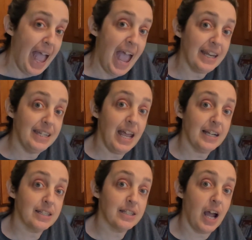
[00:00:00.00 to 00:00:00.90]
And
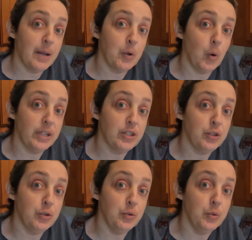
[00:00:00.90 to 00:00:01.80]
next I'm going
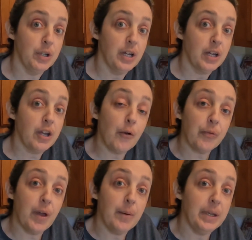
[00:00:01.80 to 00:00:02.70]
to
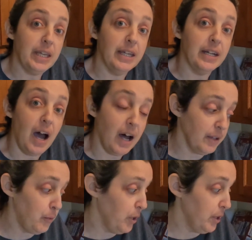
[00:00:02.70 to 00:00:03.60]
coat them in
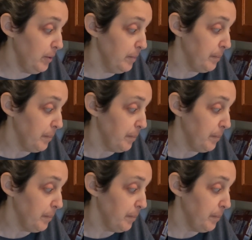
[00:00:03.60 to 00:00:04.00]
olive oil,